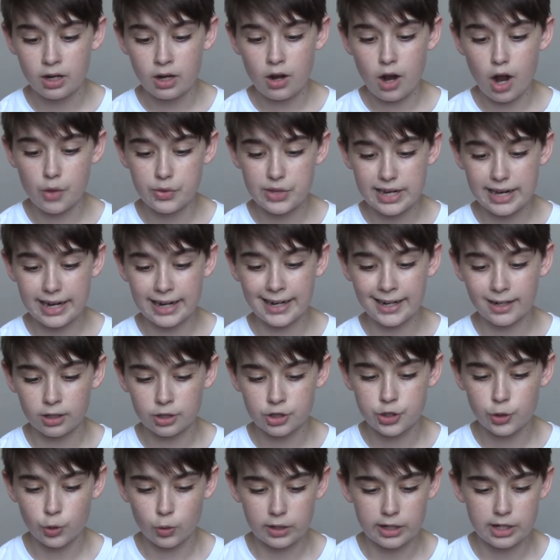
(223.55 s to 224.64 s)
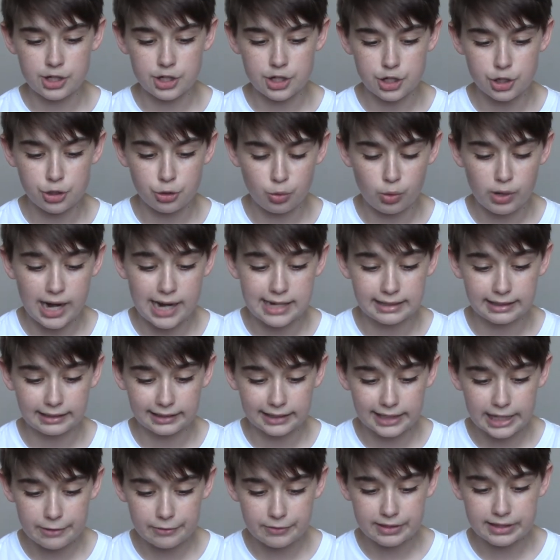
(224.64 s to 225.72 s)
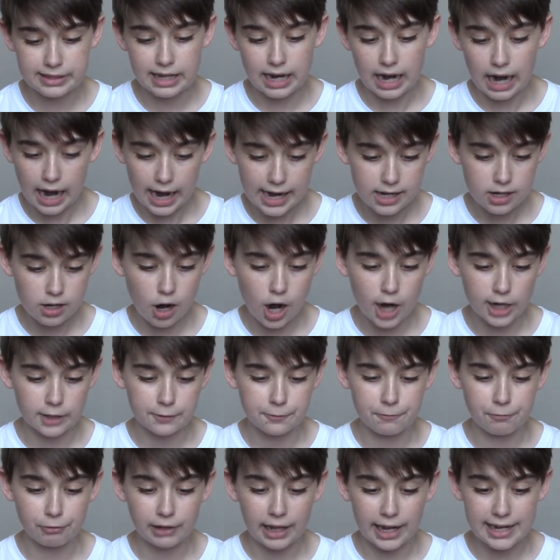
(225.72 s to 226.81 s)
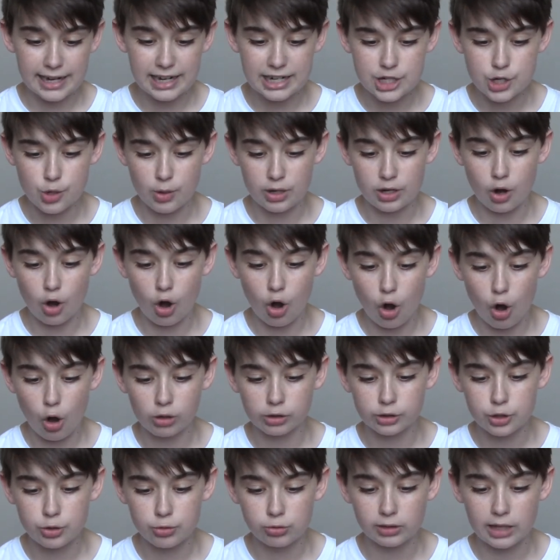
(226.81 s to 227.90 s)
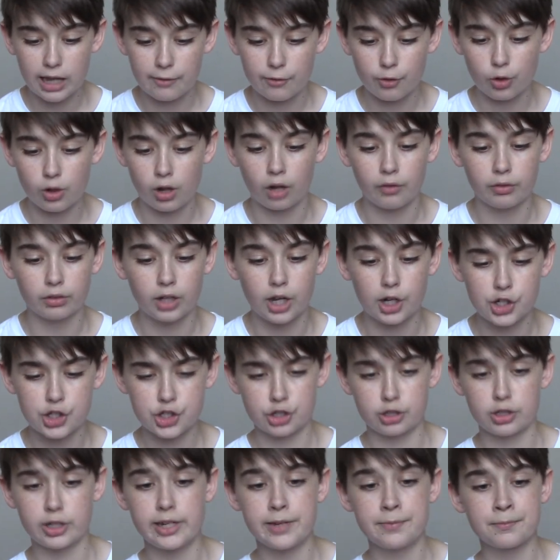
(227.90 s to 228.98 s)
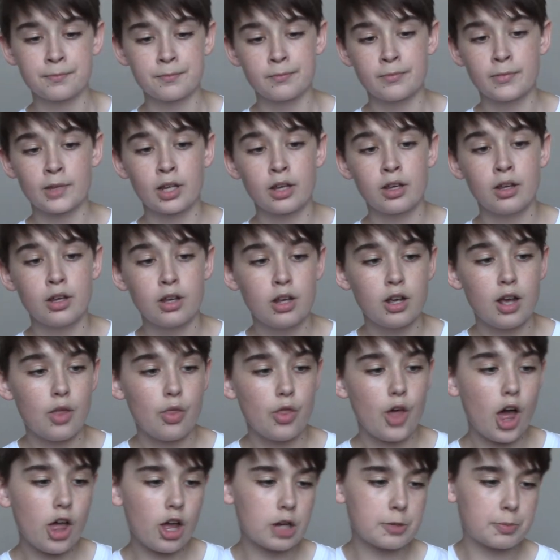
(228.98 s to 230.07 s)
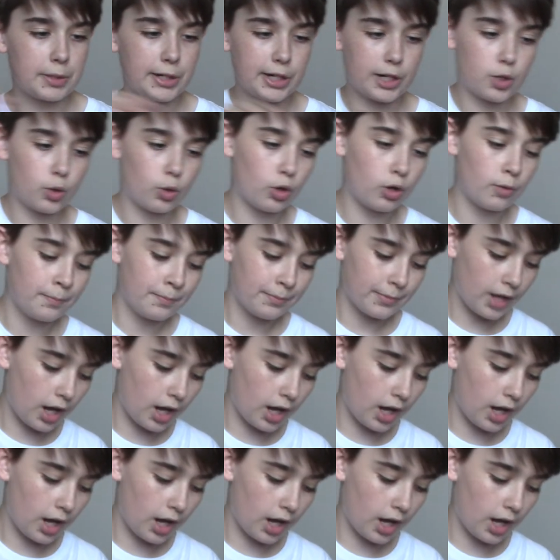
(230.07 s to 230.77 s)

on the Air Jordan 2 and lift the icon of flight to an all new level of luxury. Thought that was pretty cool.